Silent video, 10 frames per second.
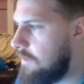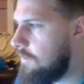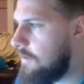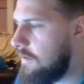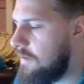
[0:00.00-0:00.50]

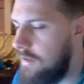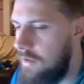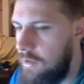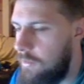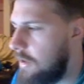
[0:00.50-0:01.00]
while
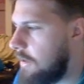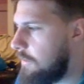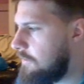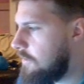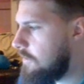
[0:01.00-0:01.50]
I
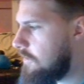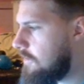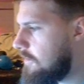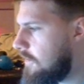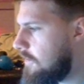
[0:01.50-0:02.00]
wait for those to
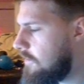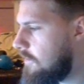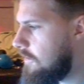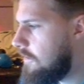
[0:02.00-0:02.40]
sell. So